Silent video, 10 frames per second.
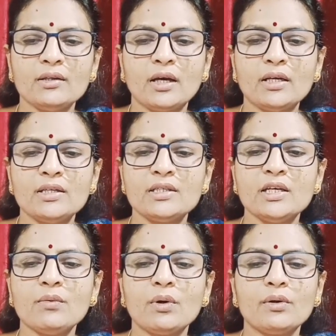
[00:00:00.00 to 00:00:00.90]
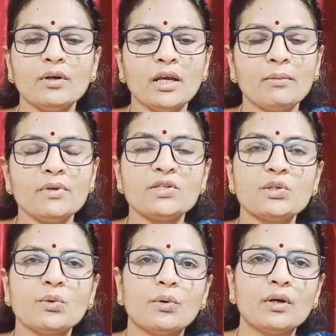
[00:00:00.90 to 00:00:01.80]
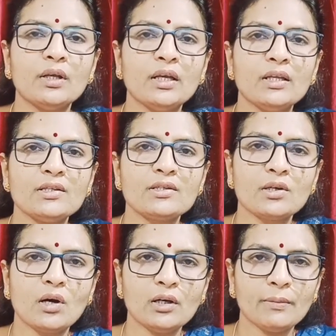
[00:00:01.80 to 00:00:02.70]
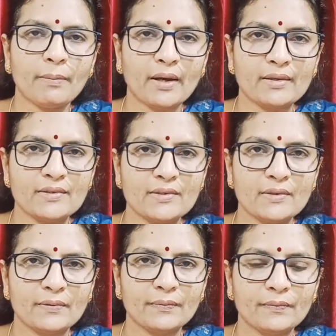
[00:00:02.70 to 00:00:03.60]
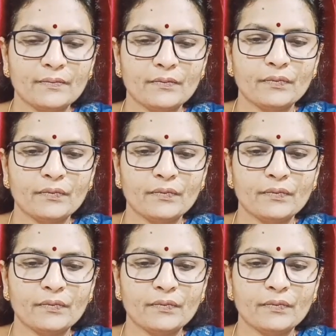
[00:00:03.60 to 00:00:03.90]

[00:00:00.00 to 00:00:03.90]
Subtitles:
high tide, seawater can be stored in salt pans